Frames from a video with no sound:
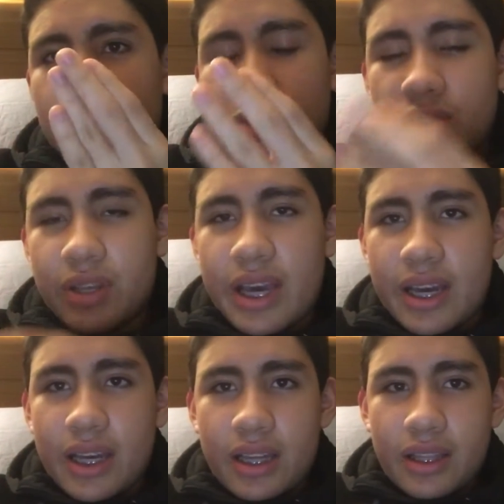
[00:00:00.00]
So yeah,
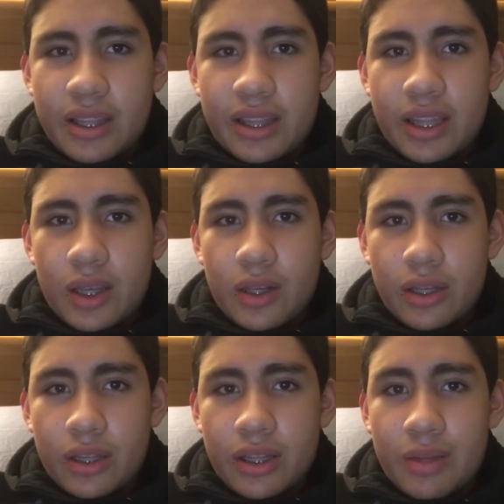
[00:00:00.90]
th
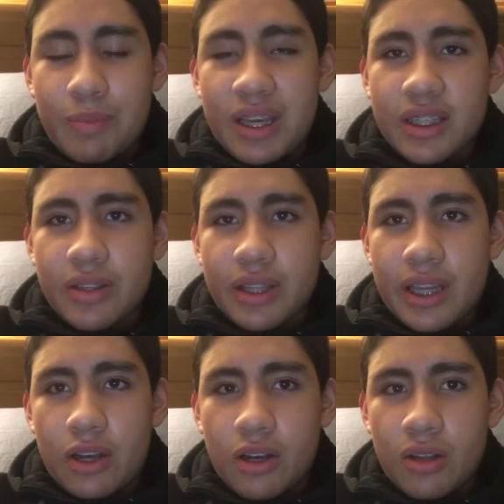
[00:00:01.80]
and then basically
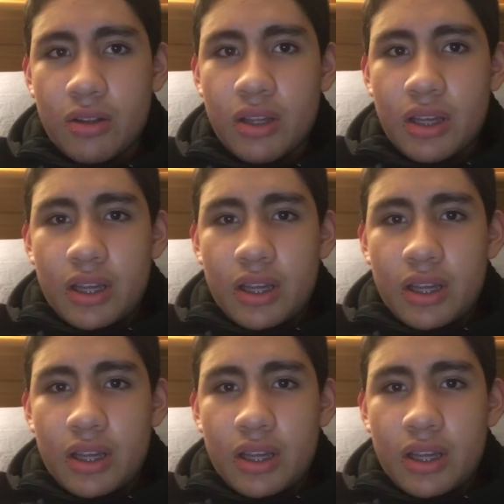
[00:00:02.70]
they all